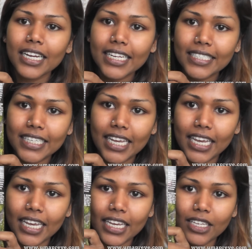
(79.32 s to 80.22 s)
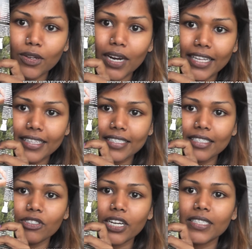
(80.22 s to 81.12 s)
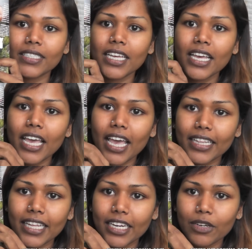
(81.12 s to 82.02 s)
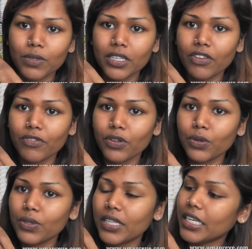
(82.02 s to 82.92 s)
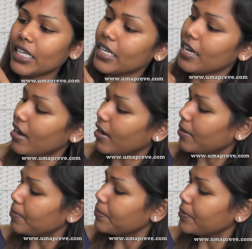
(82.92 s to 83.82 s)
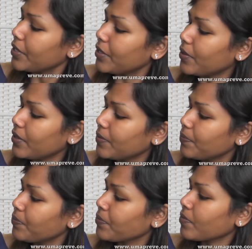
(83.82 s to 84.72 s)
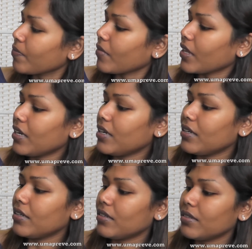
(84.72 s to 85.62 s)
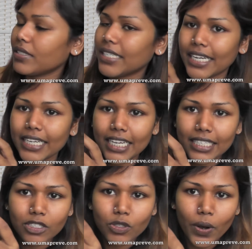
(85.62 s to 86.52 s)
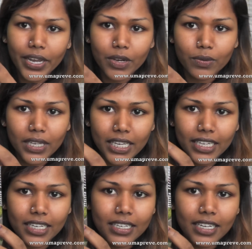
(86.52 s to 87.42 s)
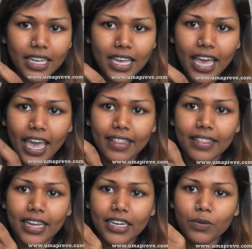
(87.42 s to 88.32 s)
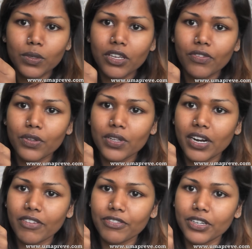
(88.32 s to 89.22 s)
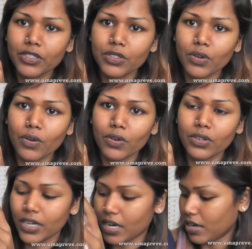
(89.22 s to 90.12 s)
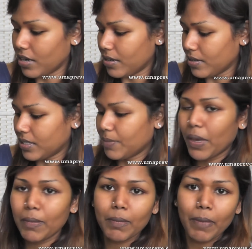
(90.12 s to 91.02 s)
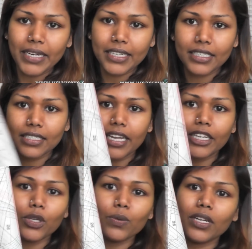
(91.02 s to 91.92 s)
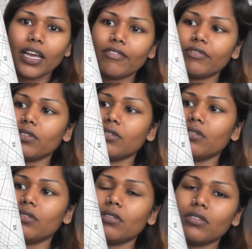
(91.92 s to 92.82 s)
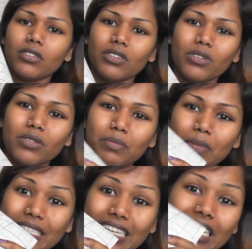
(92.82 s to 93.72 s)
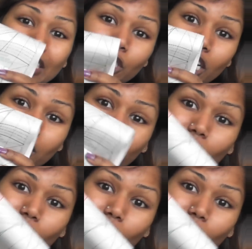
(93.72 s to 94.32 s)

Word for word: let's say you like this dress and then it will give you the um, you know uh, technical drawing over here and then it will give you the reference on uh, the paper pattern that you will have to you know basically trace